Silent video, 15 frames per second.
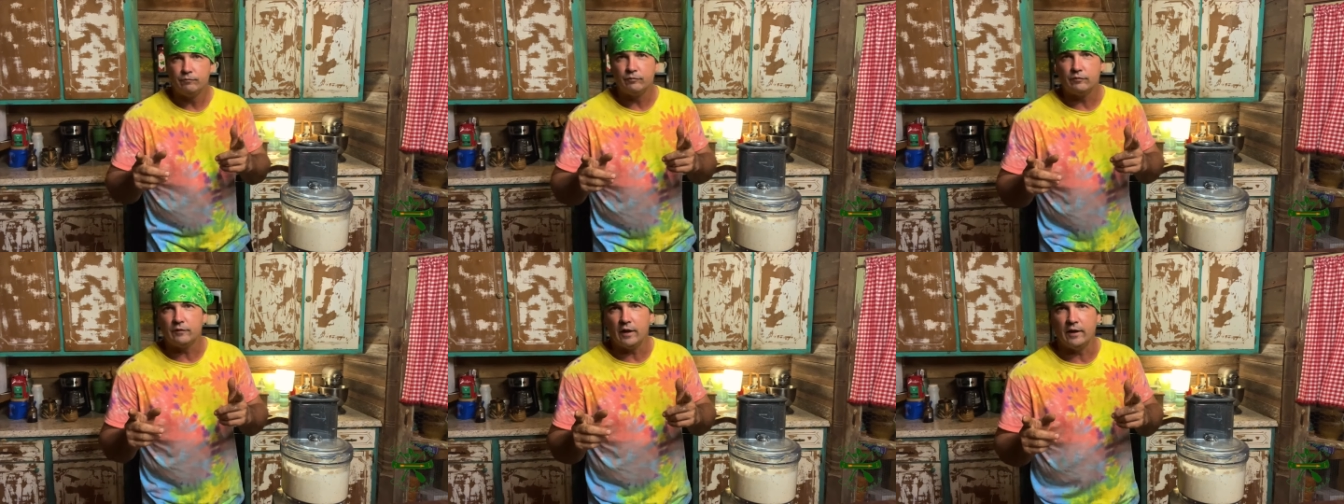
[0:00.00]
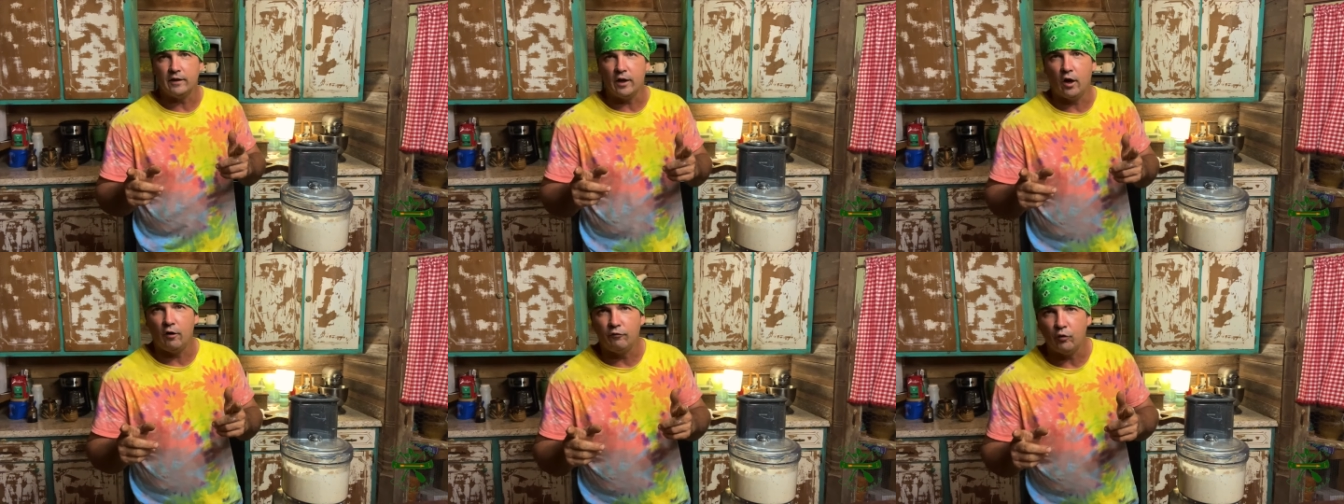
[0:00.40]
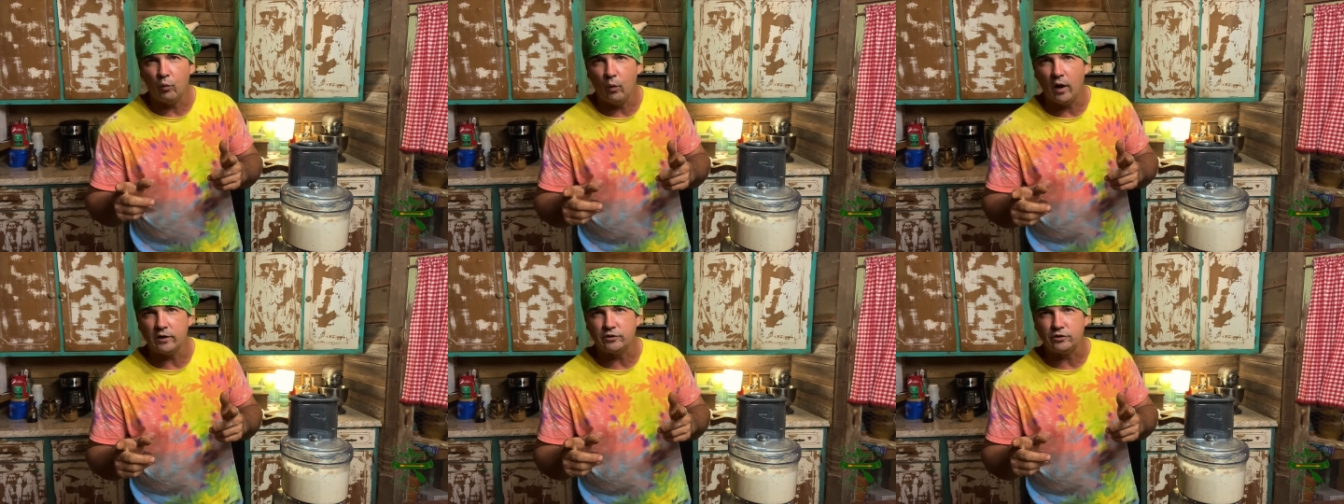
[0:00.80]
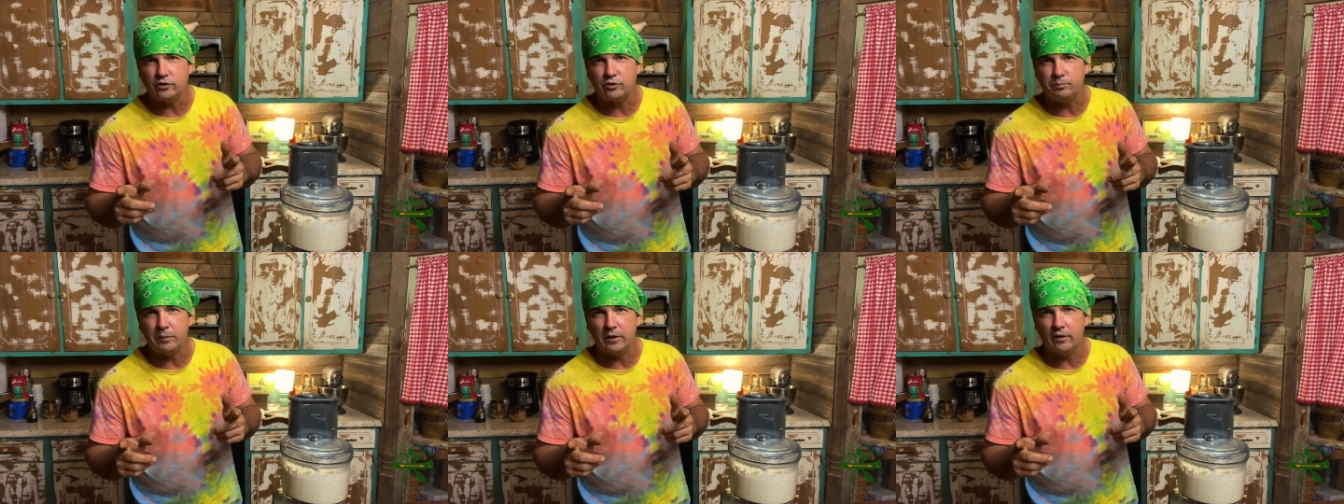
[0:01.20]
Thank y'all for watching
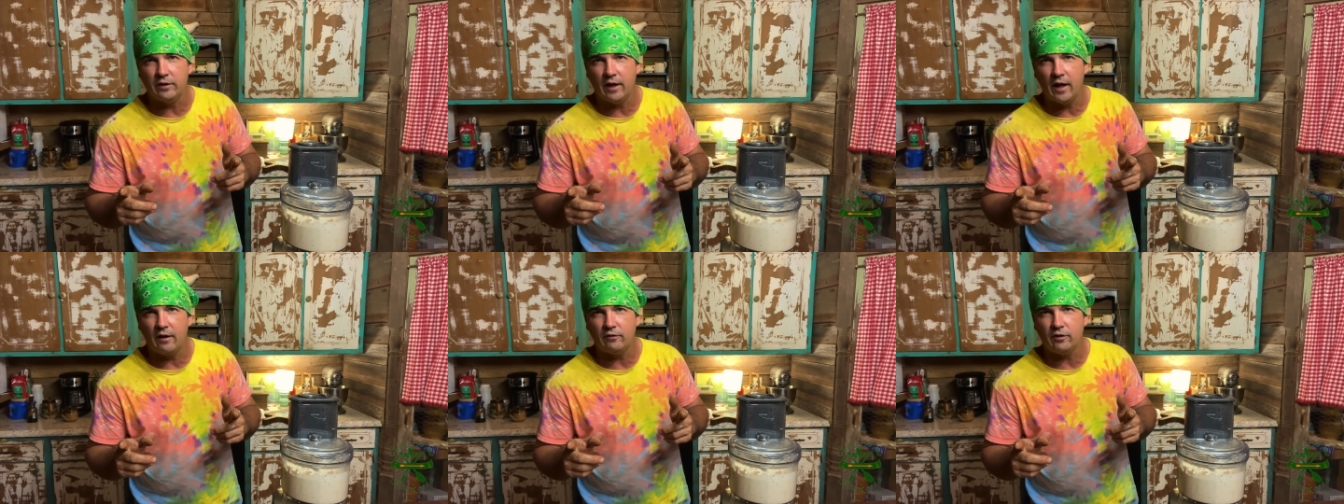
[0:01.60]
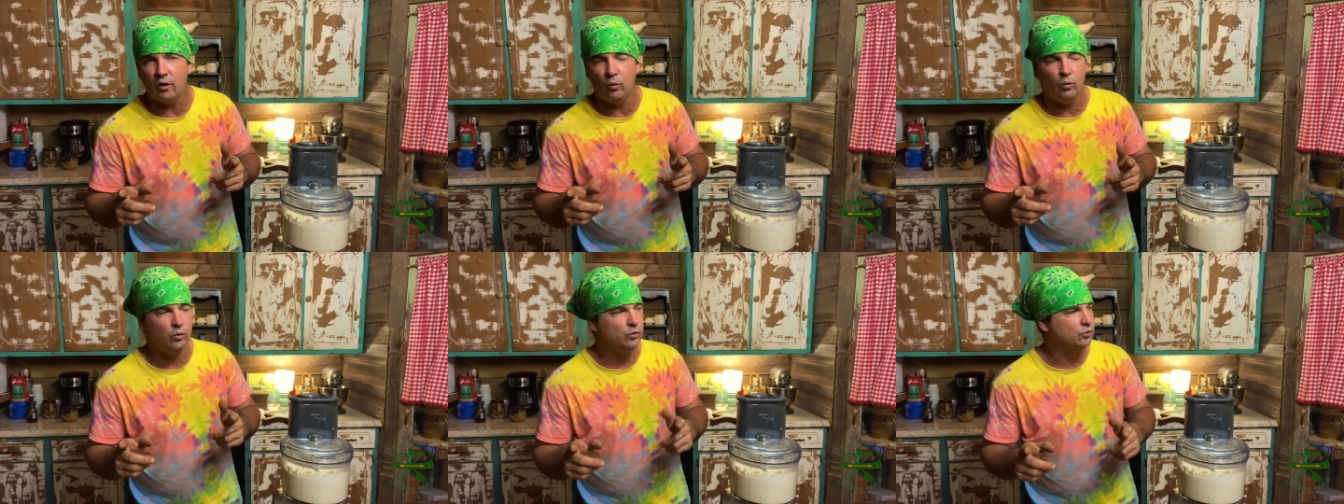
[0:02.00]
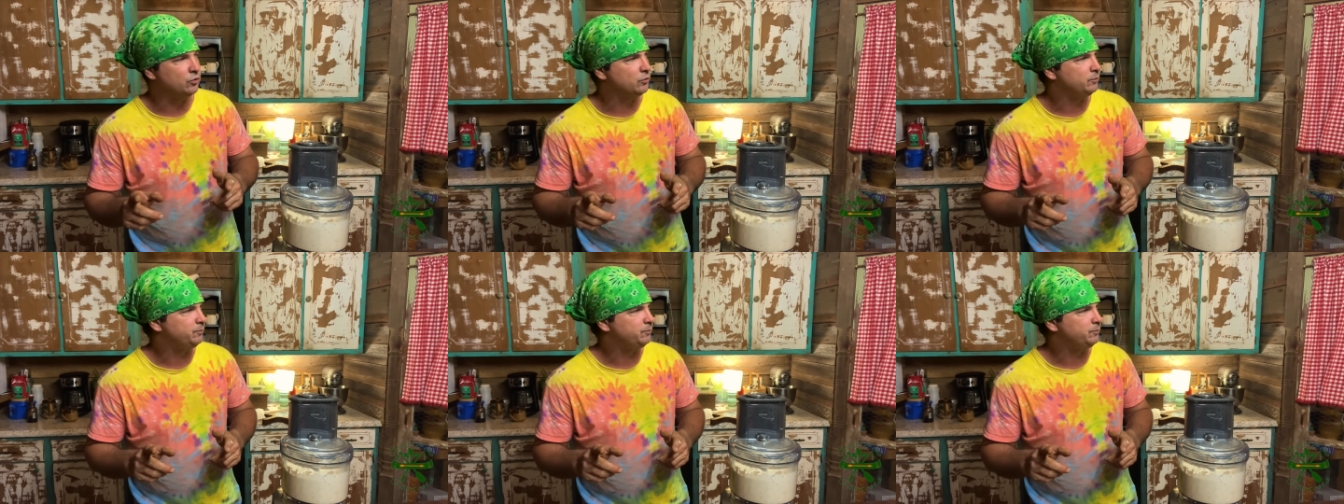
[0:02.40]
Spirit of the Outdoors.